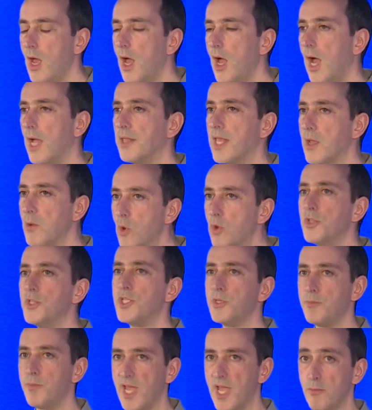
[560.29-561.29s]
And they want
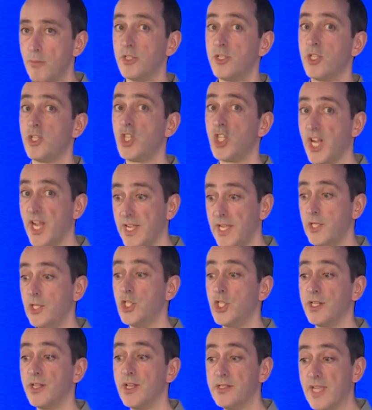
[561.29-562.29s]
to be able to
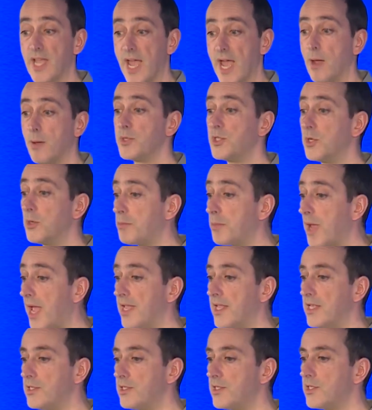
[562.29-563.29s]
change and adapt at
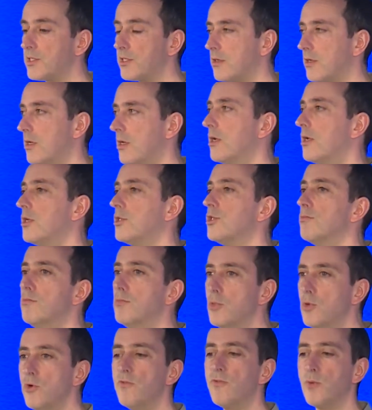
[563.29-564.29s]
pace, to
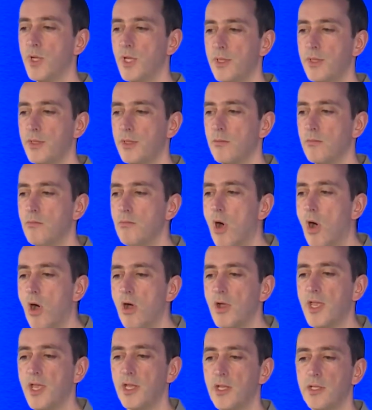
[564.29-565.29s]
move with
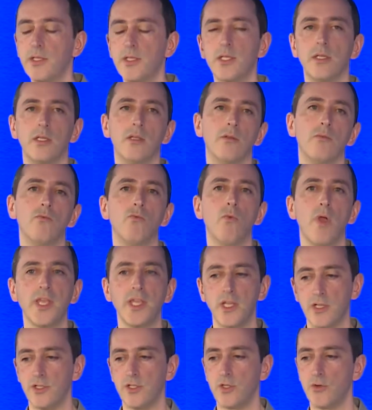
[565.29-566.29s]
markets and
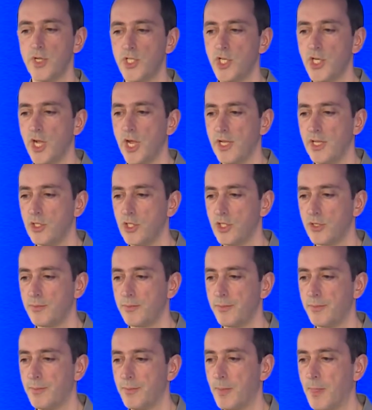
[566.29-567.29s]
regulatory change.
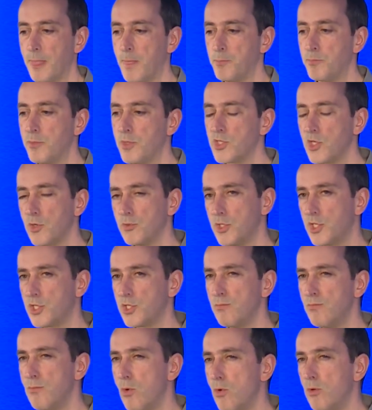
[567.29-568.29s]
So
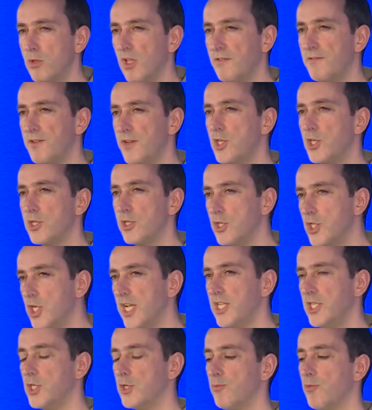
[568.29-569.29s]
small, efficient
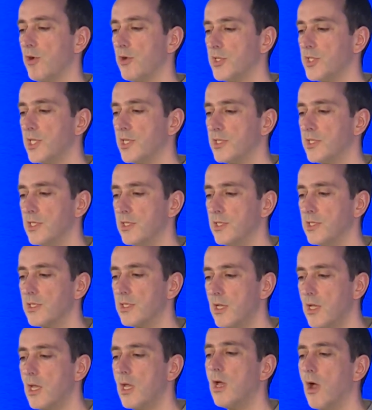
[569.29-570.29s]
change processes
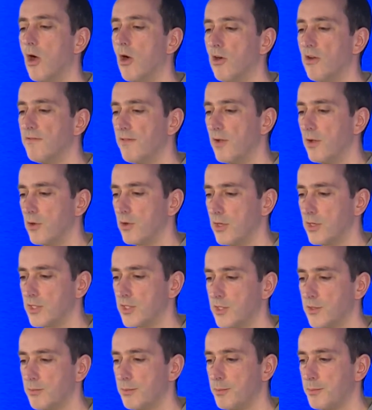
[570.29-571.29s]
are a focus.